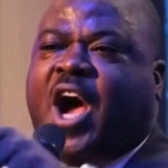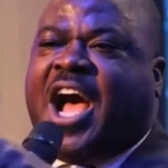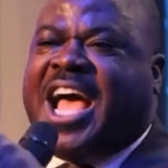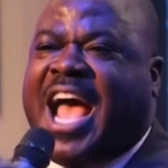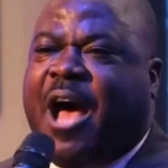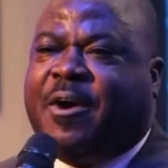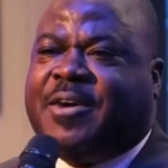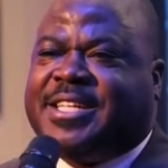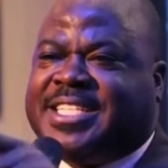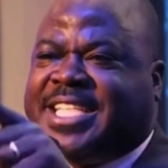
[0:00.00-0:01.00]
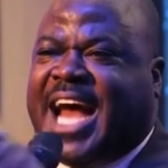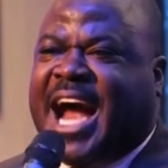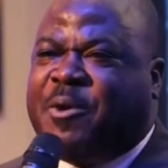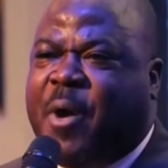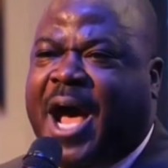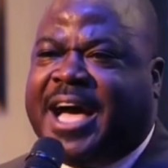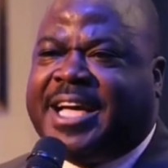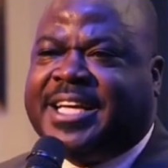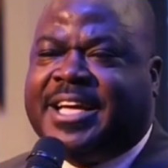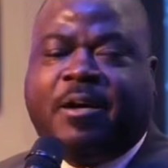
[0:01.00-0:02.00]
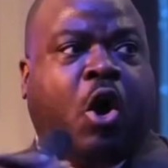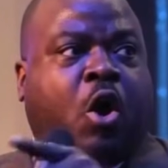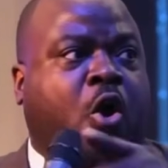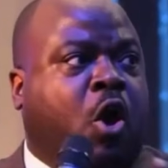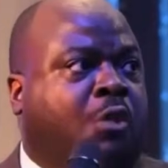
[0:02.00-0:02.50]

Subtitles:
they have finished breakfast downstairs. You still do. So why will